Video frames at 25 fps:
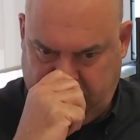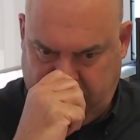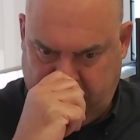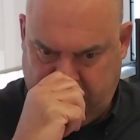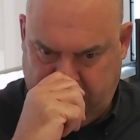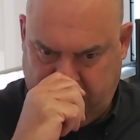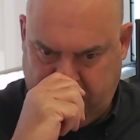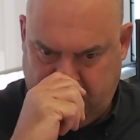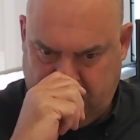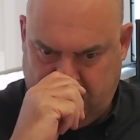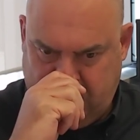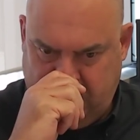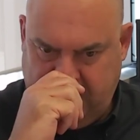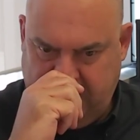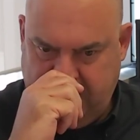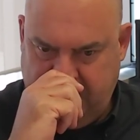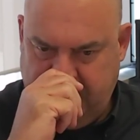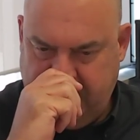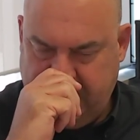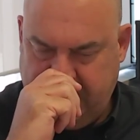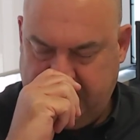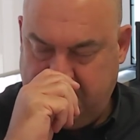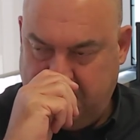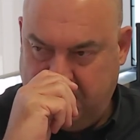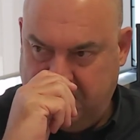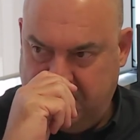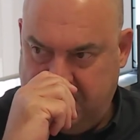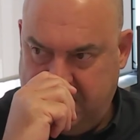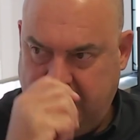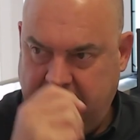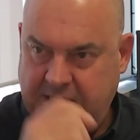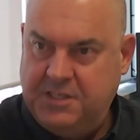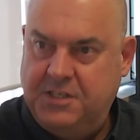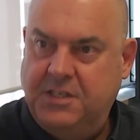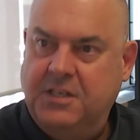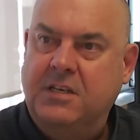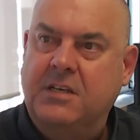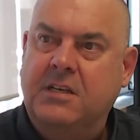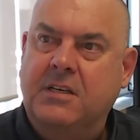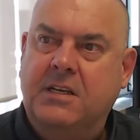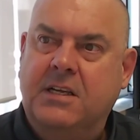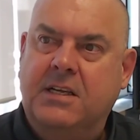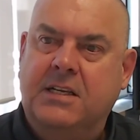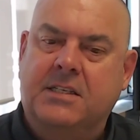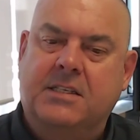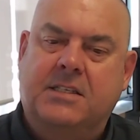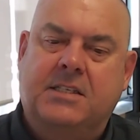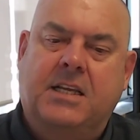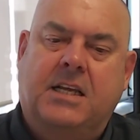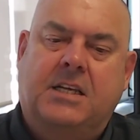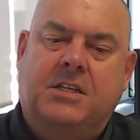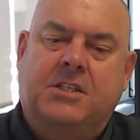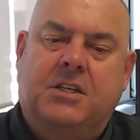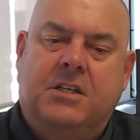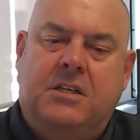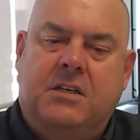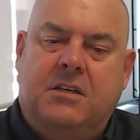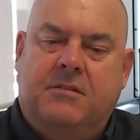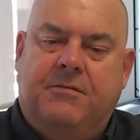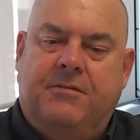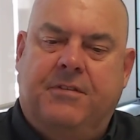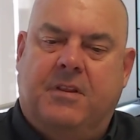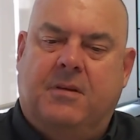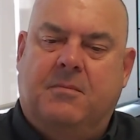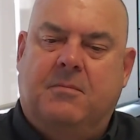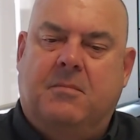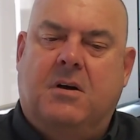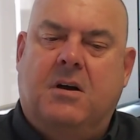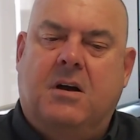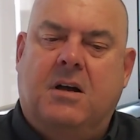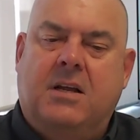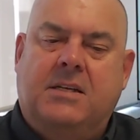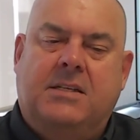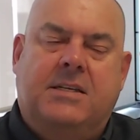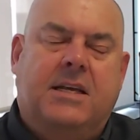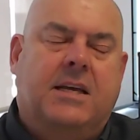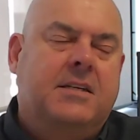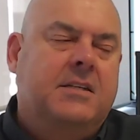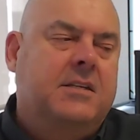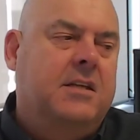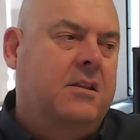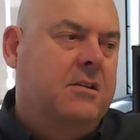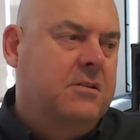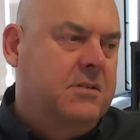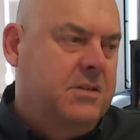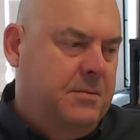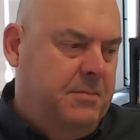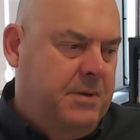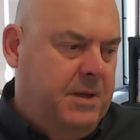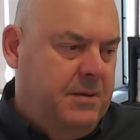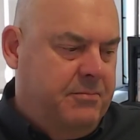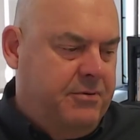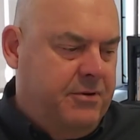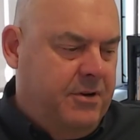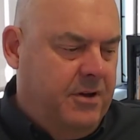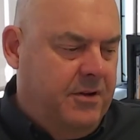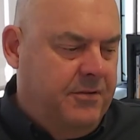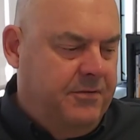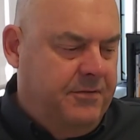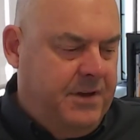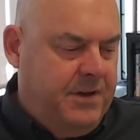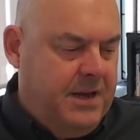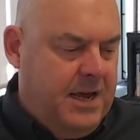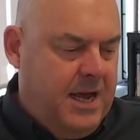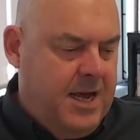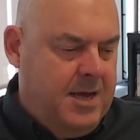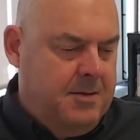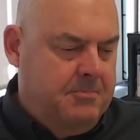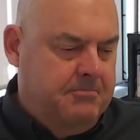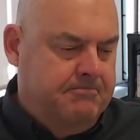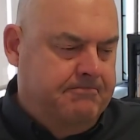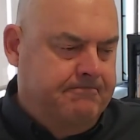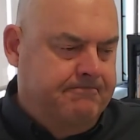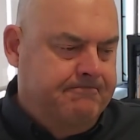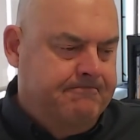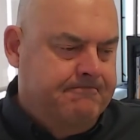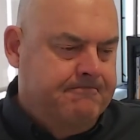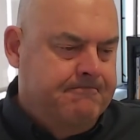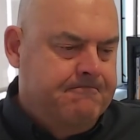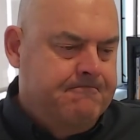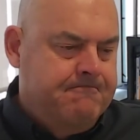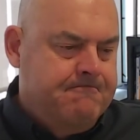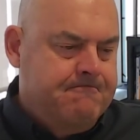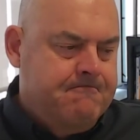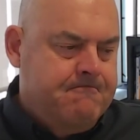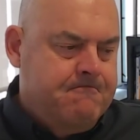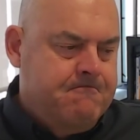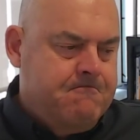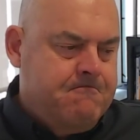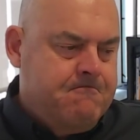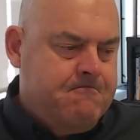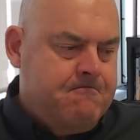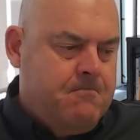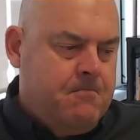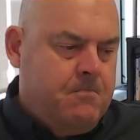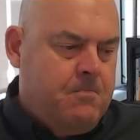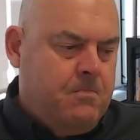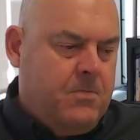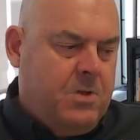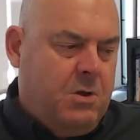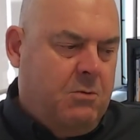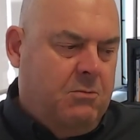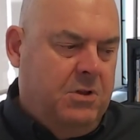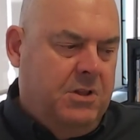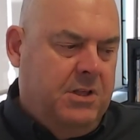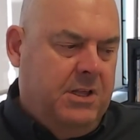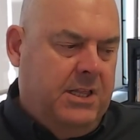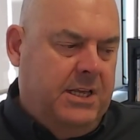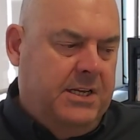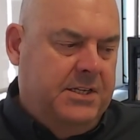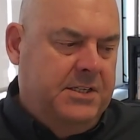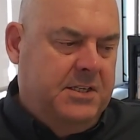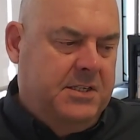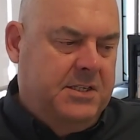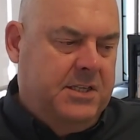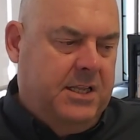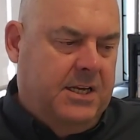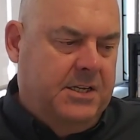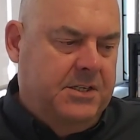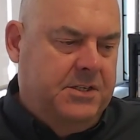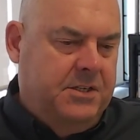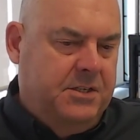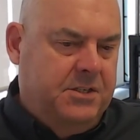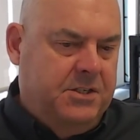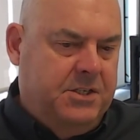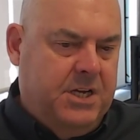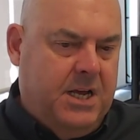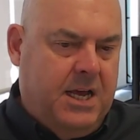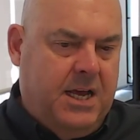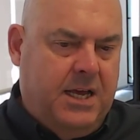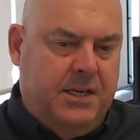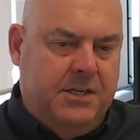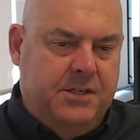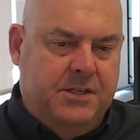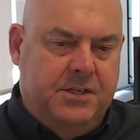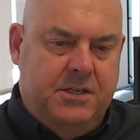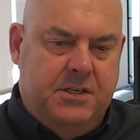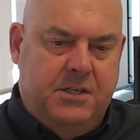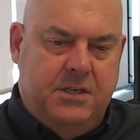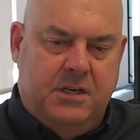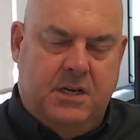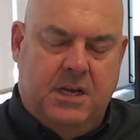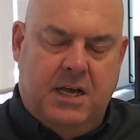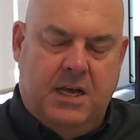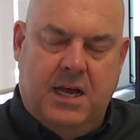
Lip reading: Why did the exploitation concession for the mine take so long to be approved? Well, the legislation changed.